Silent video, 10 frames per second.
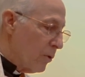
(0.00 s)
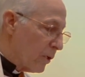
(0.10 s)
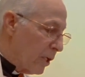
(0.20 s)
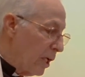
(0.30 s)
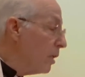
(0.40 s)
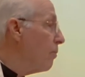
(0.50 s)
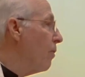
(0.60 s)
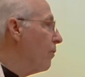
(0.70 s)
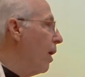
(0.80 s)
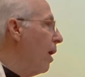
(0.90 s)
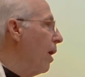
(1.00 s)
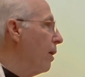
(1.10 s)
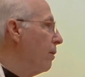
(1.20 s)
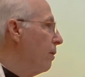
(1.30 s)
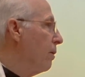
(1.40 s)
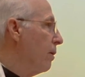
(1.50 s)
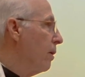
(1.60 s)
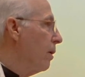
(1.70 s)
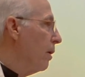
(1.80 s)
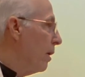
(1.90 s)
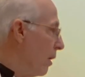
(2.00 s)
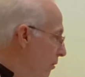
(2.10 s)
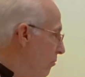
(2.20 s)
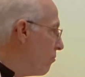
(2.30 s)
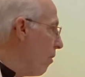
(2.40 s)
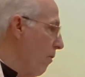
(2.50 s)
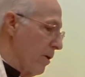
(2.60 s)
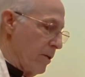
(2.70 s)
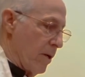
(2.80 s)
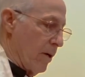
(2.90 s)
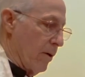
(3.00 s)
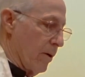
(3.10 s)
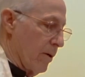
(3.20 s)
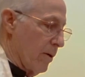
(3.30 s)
The kingdom of God is drawing near,